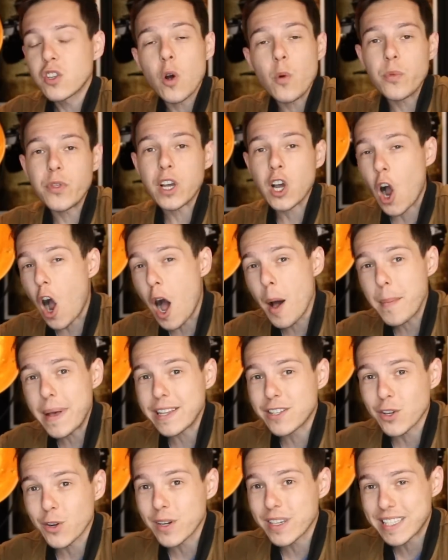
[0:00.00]
So the
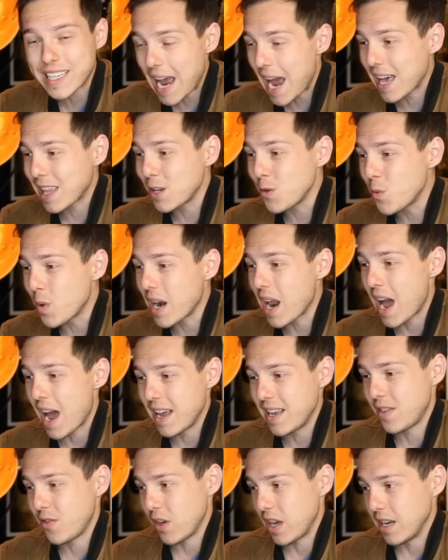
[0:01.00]
comments are exactly what
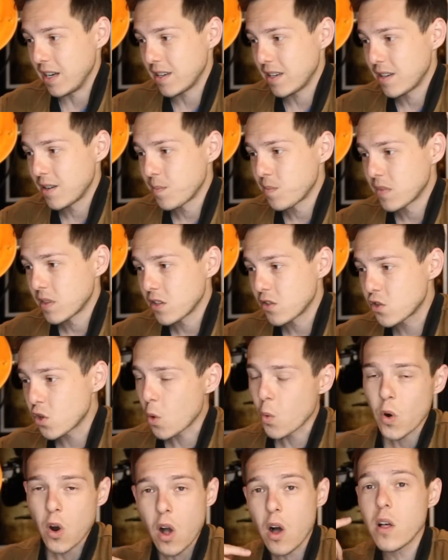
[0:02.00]
I think.
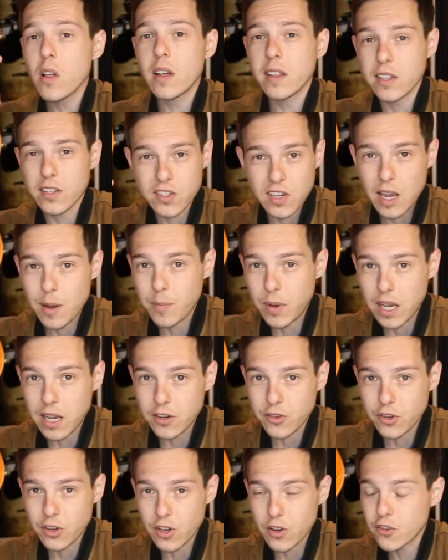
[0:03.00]
So we're all on the same
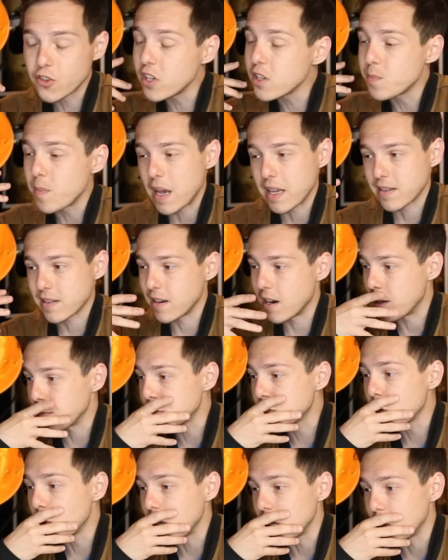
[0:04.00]
page here. She's messing
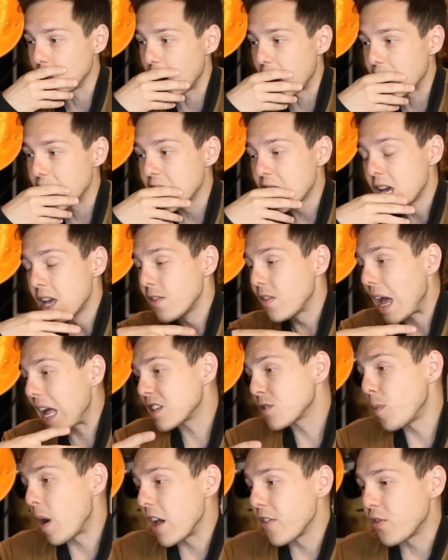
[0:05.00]
up. So anyway,
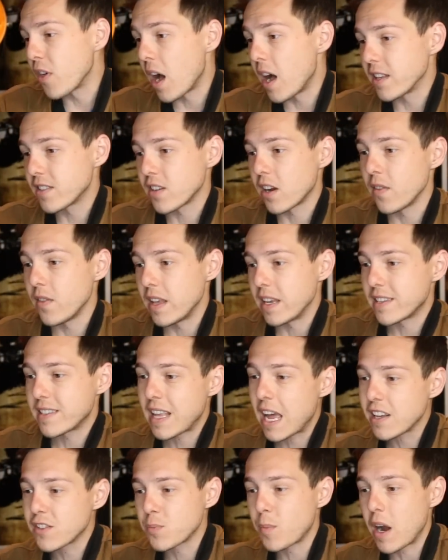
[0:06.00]
that's my thoughts on this.
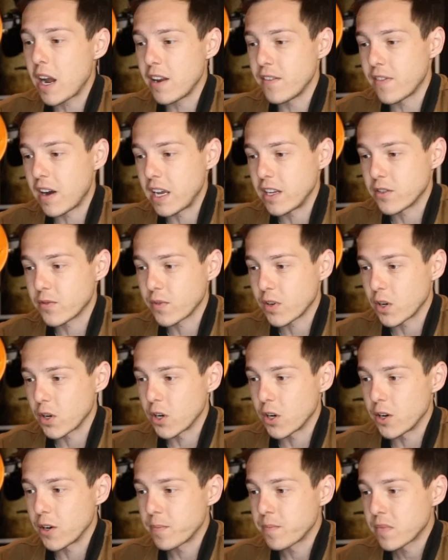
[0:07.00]
That's my advice for
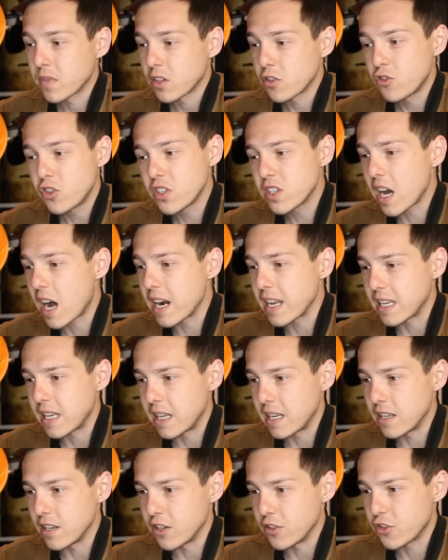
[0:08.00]
her. She's got to
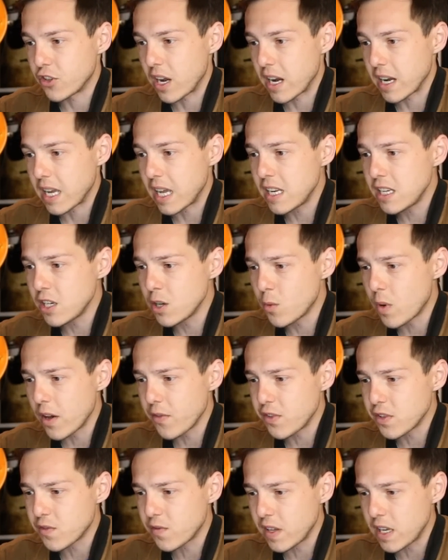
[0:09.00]
get in a check. And you know what? This